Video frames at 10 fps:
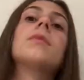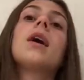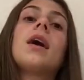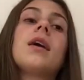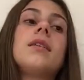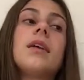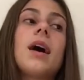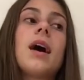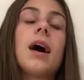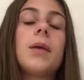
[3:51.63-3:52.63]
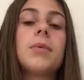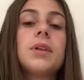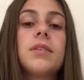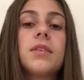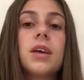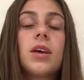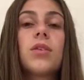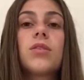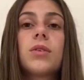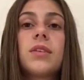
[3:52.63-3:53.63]
as that happens, it
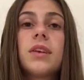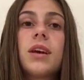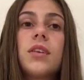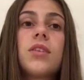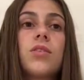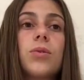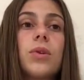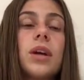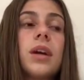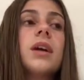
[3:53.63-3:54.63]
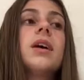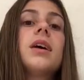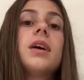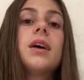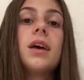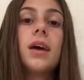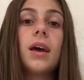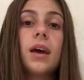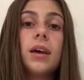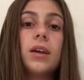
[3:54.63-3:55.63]
goes towards the end of the story,
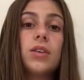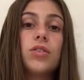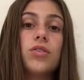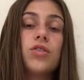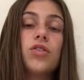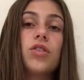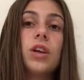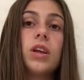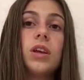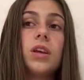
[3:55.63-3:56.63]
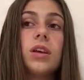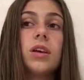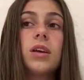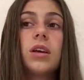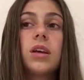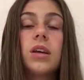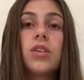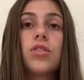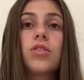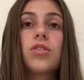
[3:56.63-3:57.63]
and she
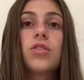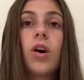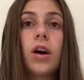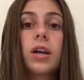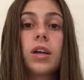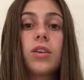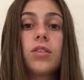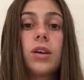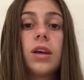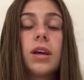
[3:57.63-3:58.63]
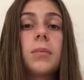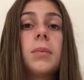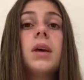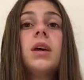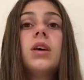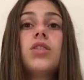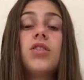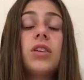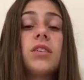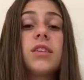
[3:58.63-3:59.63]
is talking to him.
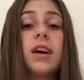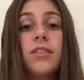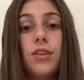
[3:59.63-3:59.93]
She decides,